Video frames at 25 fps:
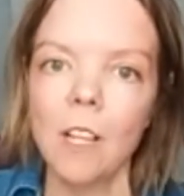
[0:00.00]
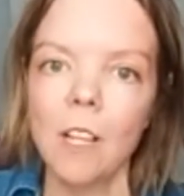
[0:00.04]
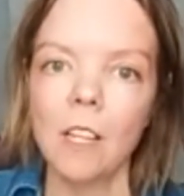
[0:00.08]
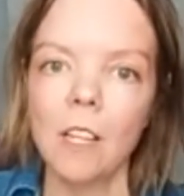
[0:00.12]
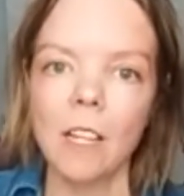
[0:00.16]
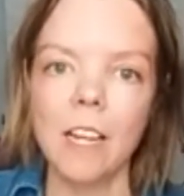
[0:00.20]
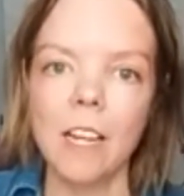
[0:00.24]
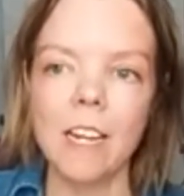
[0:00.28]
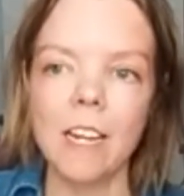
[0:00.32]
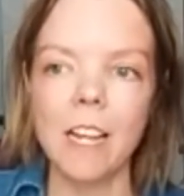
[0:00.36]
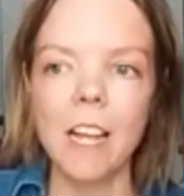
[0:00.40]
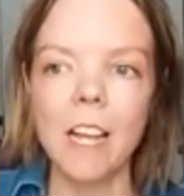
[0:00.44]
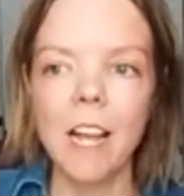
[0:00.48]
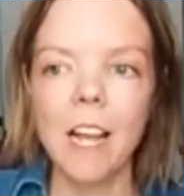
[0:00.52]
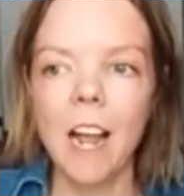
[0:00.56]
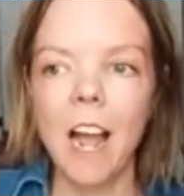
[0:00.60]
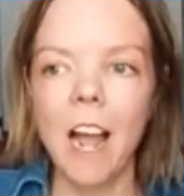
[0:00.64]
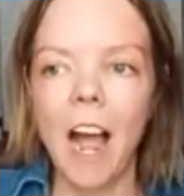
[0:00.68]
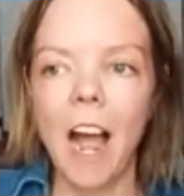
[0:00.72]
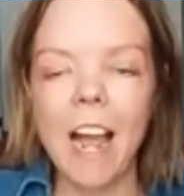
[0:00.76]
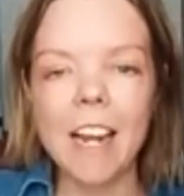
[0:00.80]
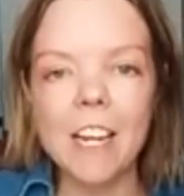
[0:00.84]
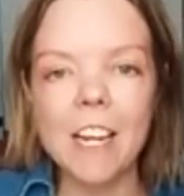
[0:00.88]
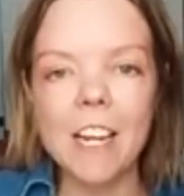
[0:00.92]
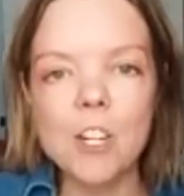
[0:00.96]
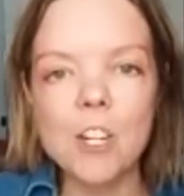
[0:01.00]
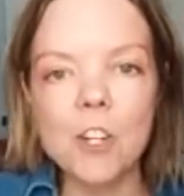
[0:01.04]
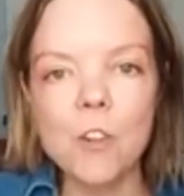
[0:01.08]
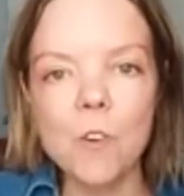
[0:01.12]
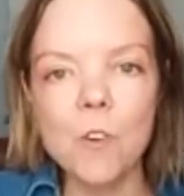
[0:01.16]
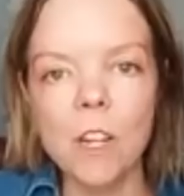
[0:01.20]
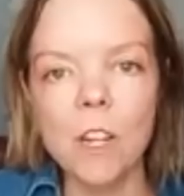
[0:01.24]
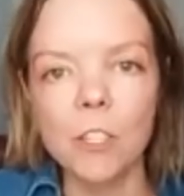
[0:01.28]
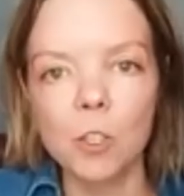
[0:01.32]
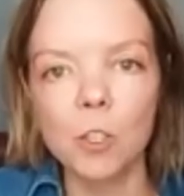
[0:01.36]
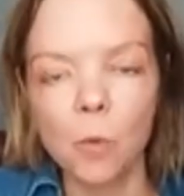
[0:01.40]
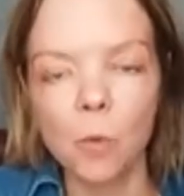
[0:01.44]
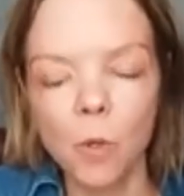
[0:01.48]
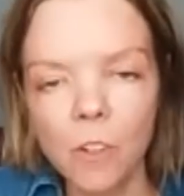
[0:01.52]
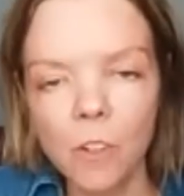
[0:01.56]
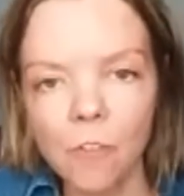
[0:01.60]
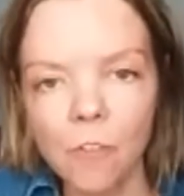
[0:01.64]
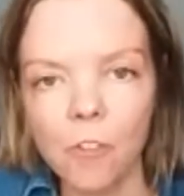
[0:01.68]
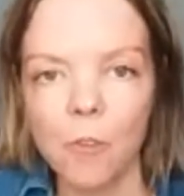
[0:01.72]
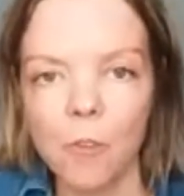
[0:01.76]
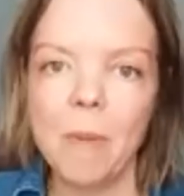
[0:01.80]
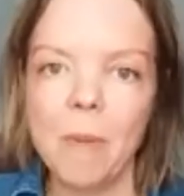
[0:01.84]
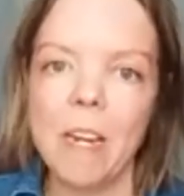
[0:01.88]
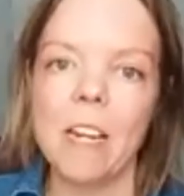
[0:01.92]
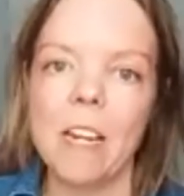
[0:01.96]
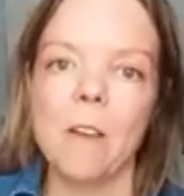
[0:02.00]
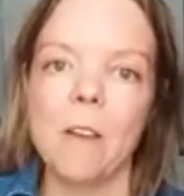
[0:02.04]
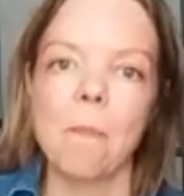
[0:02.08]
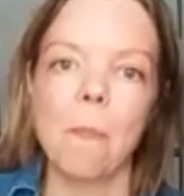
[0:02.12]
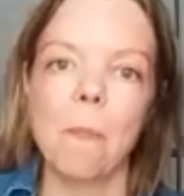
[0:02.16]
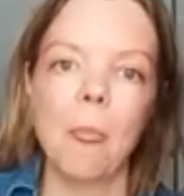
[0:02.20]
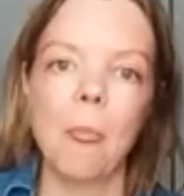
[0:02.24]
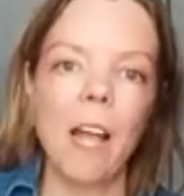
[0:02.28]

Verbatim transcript: Like, I need you to squirt for me.